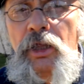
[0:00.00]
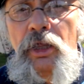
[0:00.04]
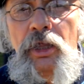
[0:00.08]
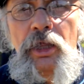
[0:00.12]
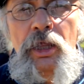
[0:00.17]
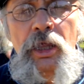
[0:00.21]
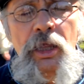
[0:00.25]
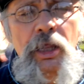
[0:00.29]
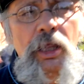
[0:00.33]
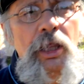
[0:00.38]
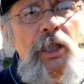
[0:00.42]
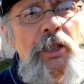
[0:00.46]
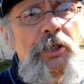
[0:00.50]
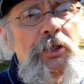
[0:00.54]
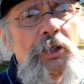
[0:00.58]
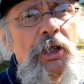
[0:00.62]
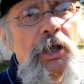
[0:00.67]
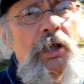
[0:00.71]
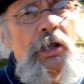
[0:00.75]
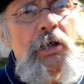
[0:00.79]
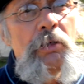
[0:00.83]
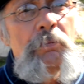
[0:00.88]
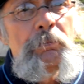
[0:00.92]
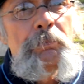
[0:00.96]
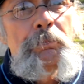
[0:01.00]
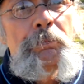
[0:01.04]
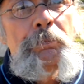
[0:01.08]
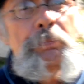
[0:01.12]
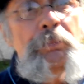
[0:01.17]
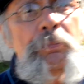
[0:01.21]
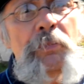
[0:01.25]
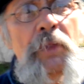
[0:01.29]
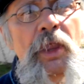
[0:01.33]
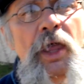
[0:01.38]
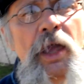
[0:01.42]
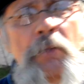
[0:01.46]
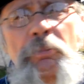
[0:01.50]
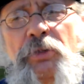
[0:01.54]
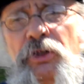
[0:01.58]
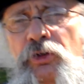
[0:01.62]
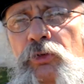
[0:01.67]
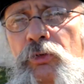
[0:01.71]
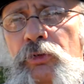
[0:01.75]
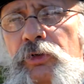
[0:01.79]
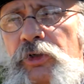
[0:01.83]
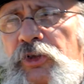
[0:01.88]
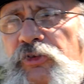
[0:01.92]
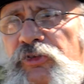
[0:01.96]
and I've been
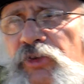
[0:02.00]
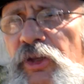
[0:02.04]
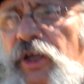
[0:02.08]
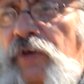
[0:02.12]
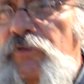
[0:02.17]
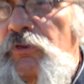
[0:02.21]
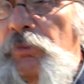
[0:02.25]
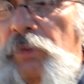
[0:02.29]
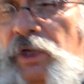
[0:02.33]
doing this now for